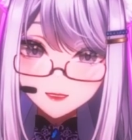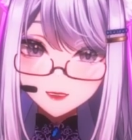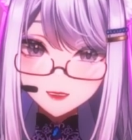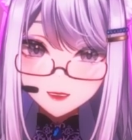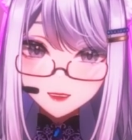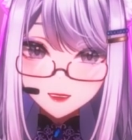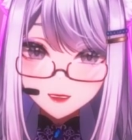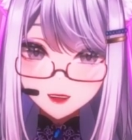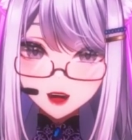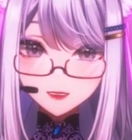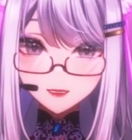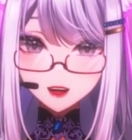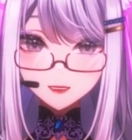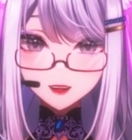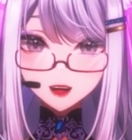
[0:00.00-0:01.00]
In
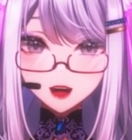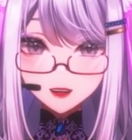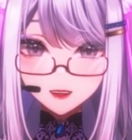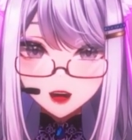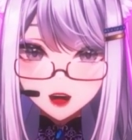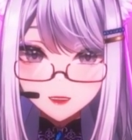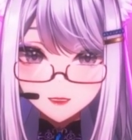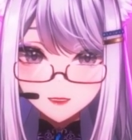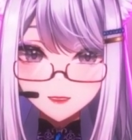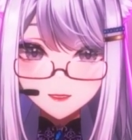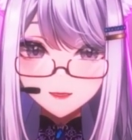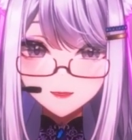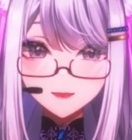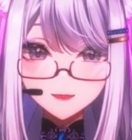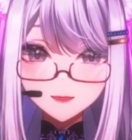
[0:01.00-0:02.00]
every note
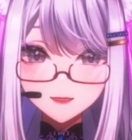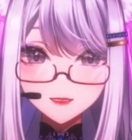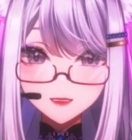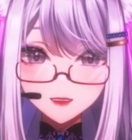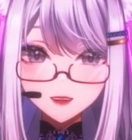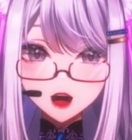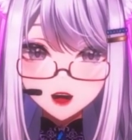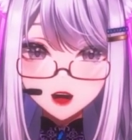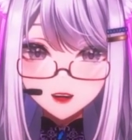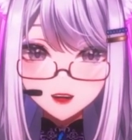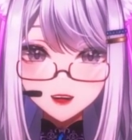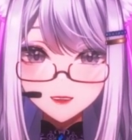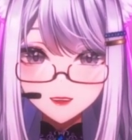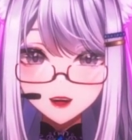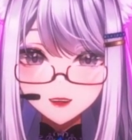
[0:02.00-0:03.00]
and every
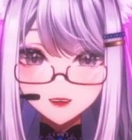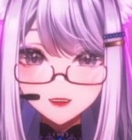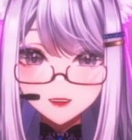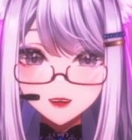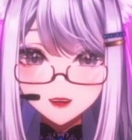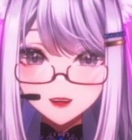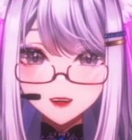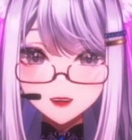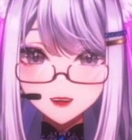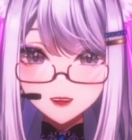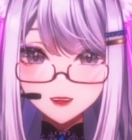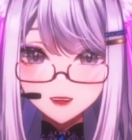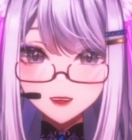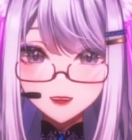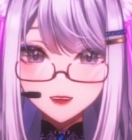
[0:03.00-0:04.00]
breath,
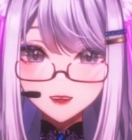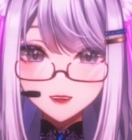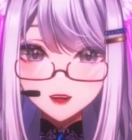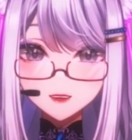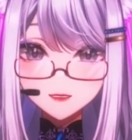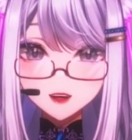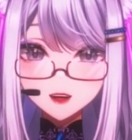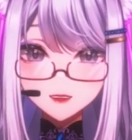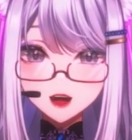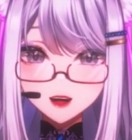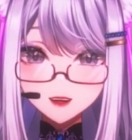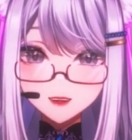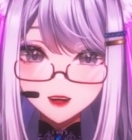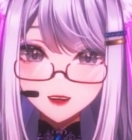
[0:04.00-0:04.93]
I'll be with you